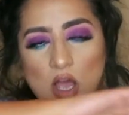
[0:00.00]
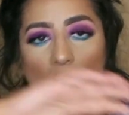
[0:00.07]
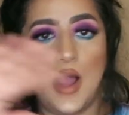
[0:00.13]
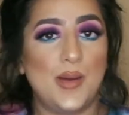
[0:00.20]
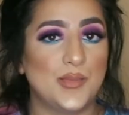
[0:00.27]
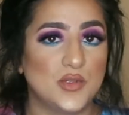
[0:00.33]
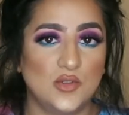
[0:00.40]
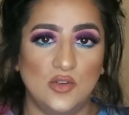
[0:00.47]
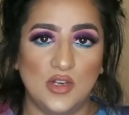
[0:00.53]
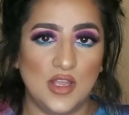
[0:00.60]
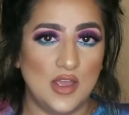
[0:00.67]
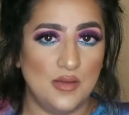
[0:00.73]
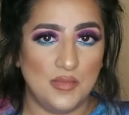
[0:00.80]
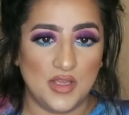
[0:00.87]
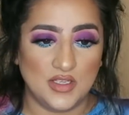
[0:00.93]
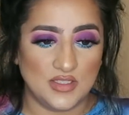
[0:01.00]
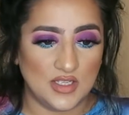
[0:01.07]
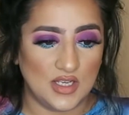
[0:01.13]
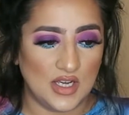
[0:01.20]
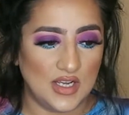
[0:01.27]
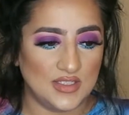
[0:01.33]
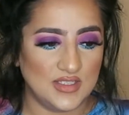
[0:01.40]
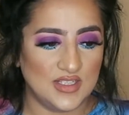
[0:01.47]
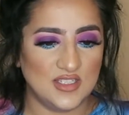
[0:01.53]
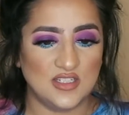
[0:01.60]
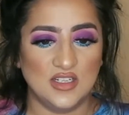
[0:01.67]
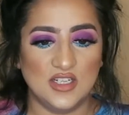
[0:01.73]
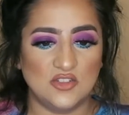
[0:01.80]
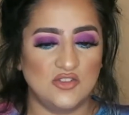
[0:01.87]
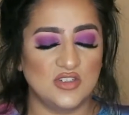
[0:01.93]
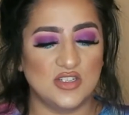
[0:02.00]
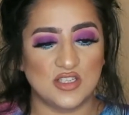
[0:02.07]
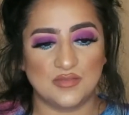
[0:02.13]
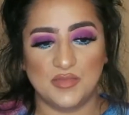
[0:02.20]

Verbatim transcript: absolutely amazing guys, it literally just